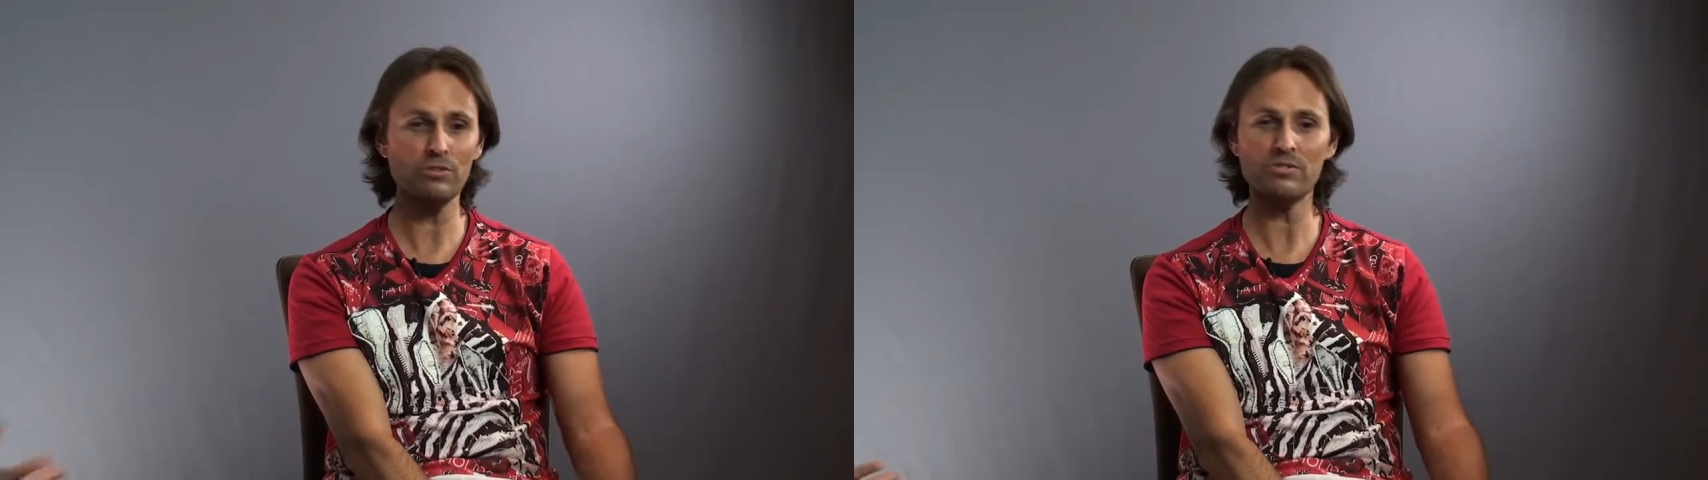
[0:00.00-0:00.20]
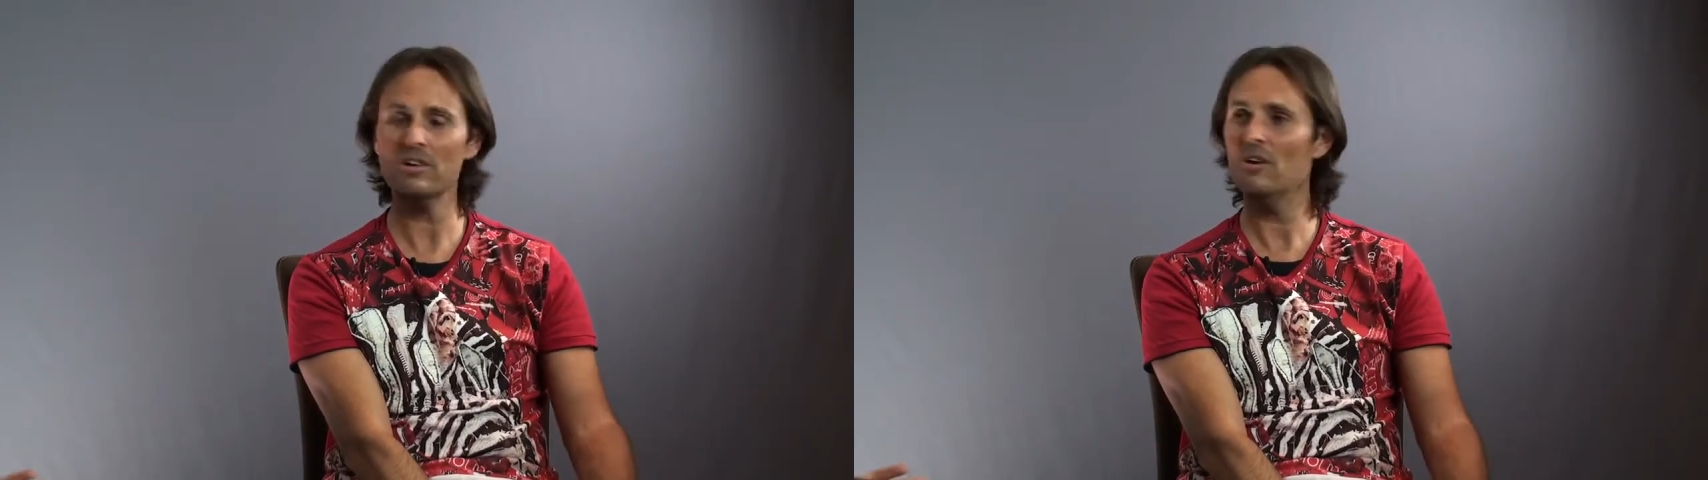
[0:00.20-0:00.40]

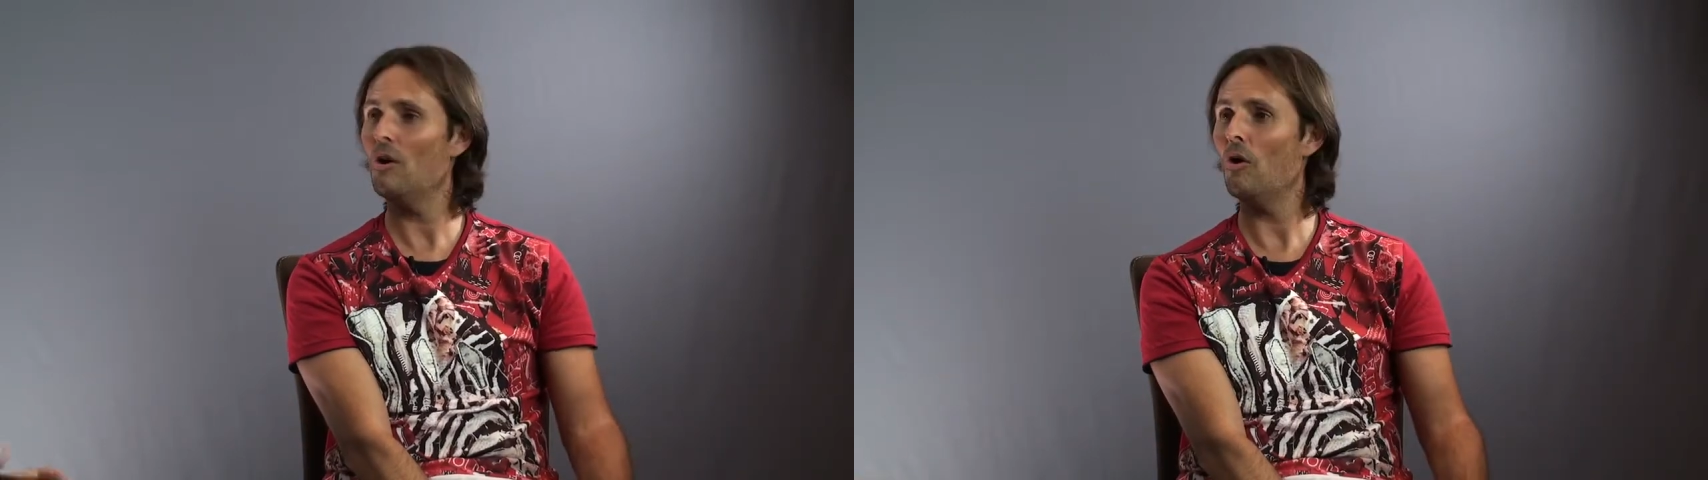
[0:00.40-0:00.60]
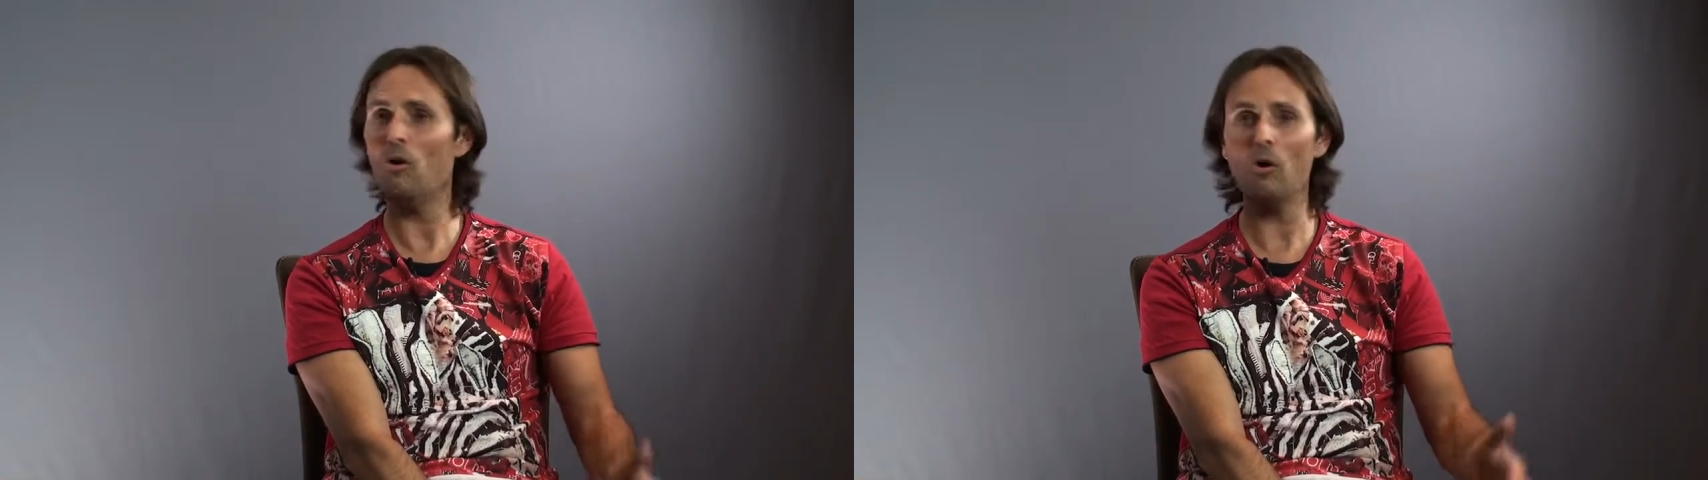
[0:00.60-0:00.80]
or
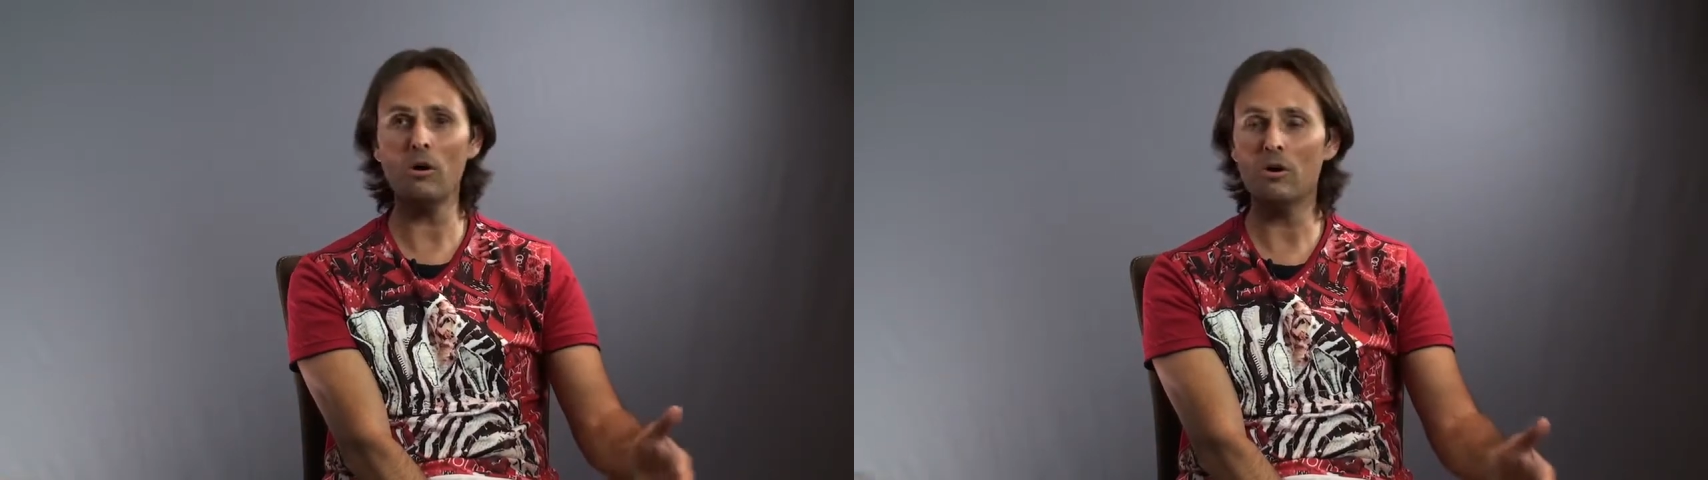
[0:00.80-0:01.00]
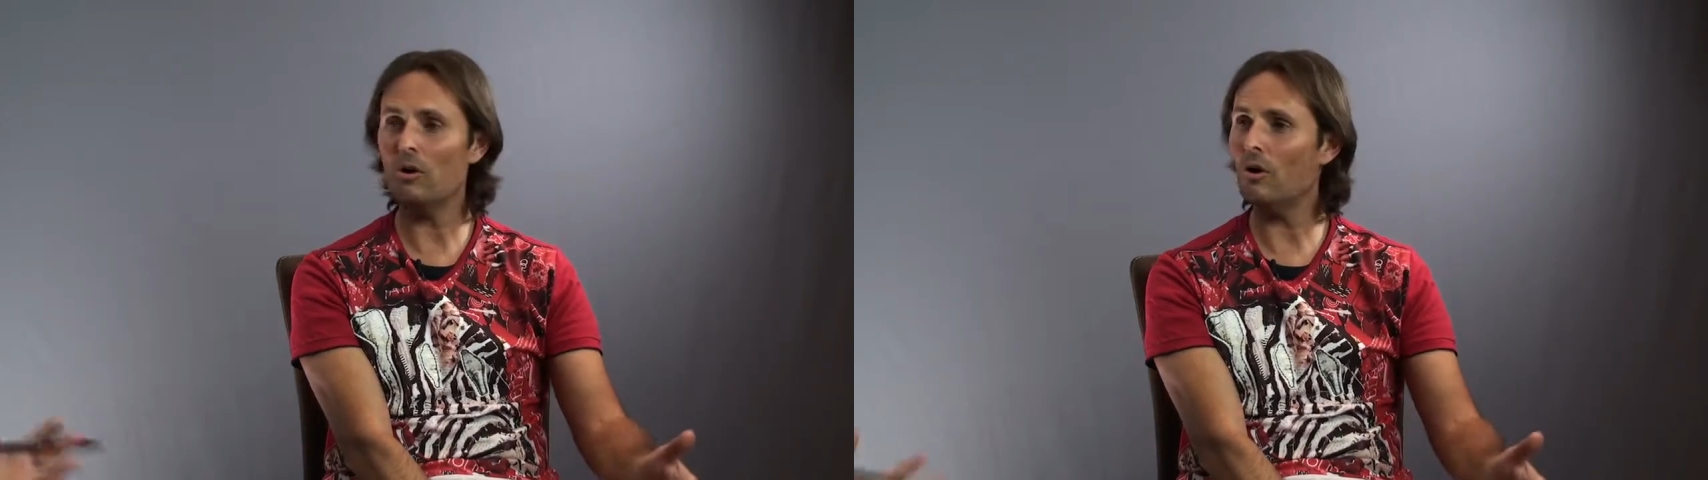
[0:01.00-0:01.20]
love,
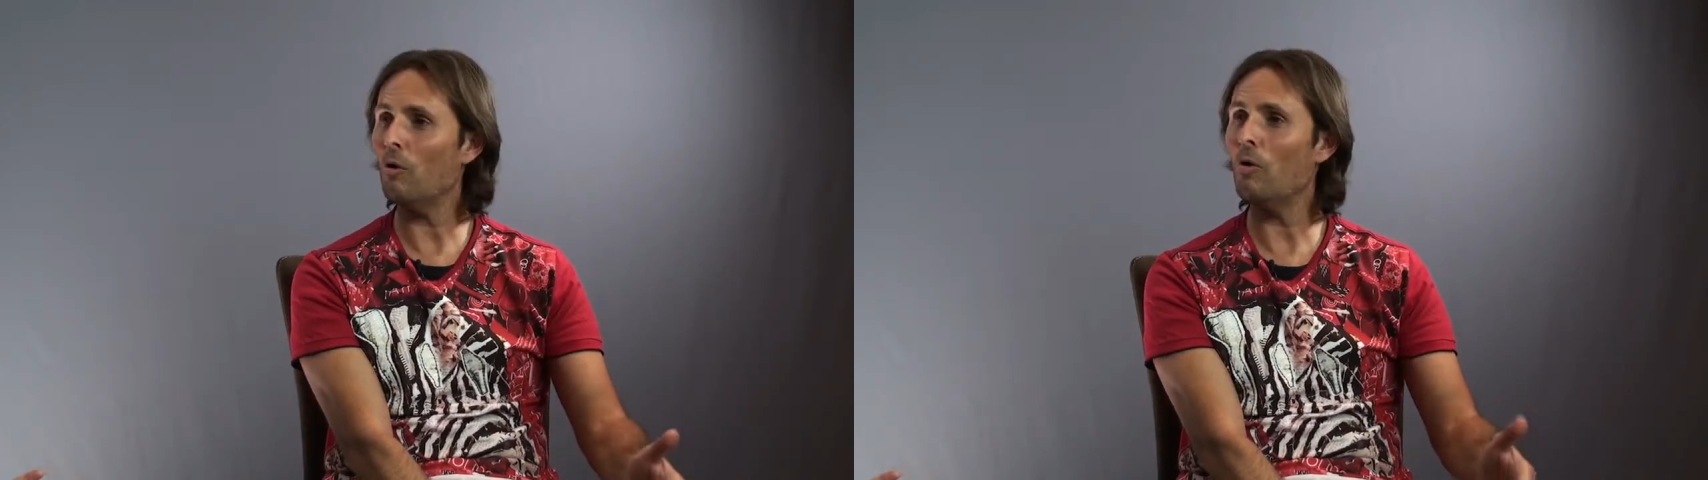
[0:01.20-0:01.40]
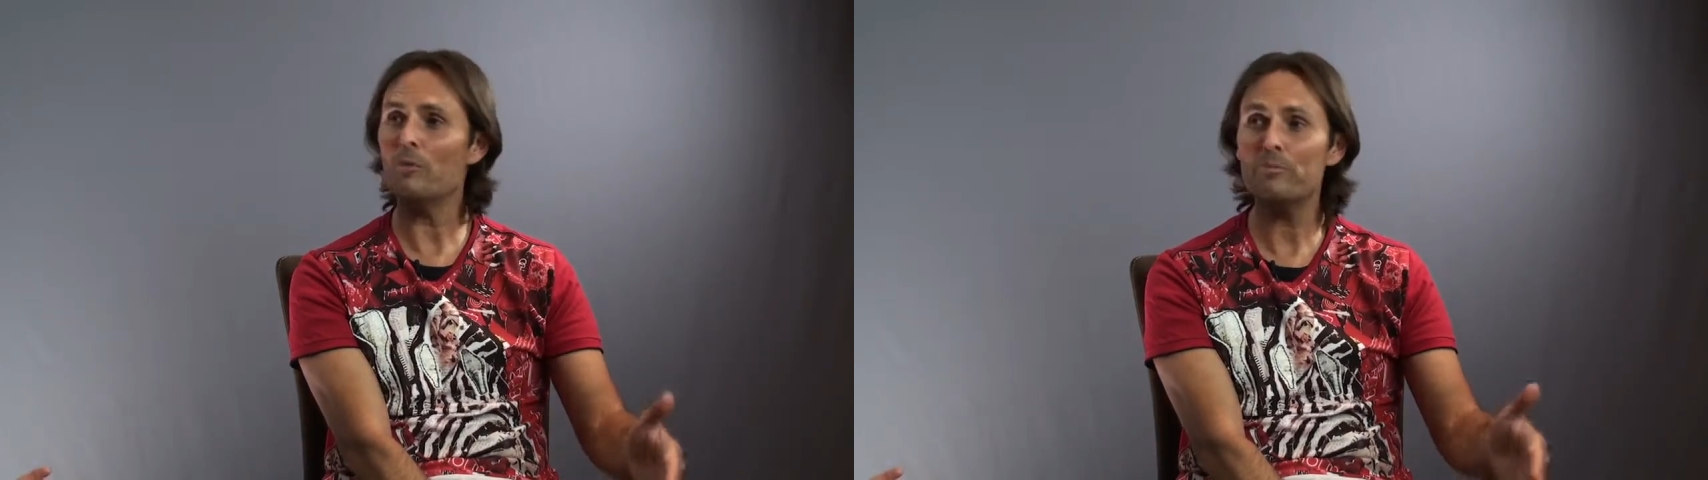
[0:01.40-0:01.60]
or, at any...
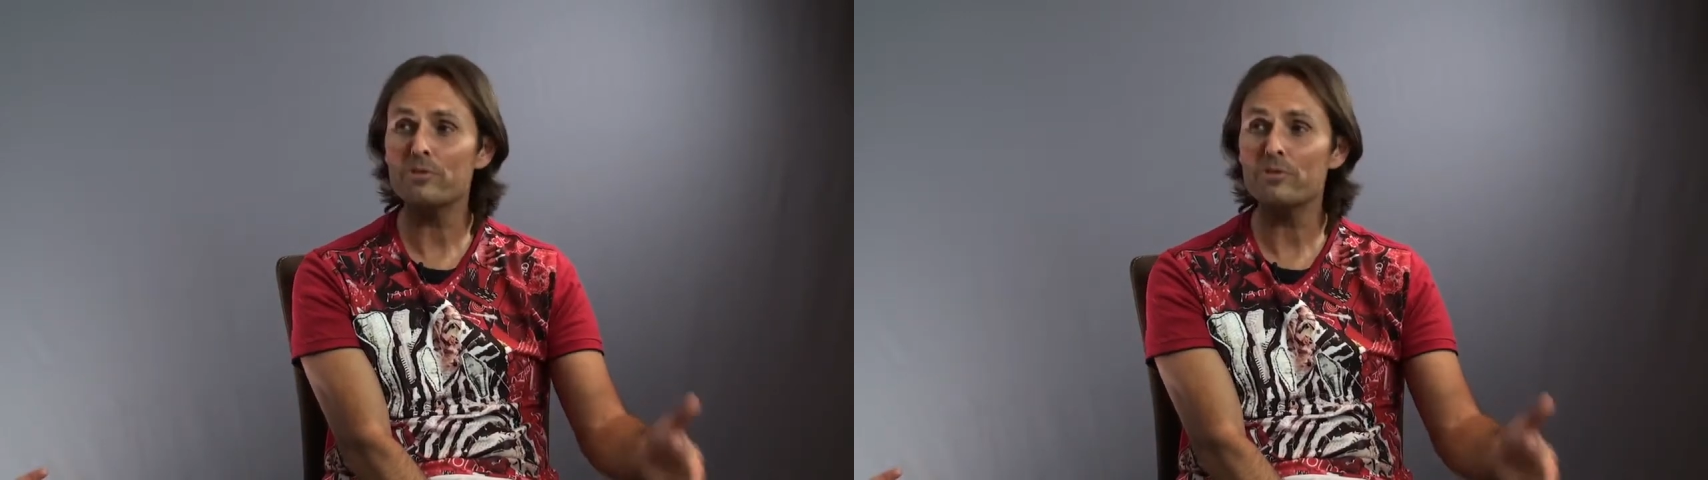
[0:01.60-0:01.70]
or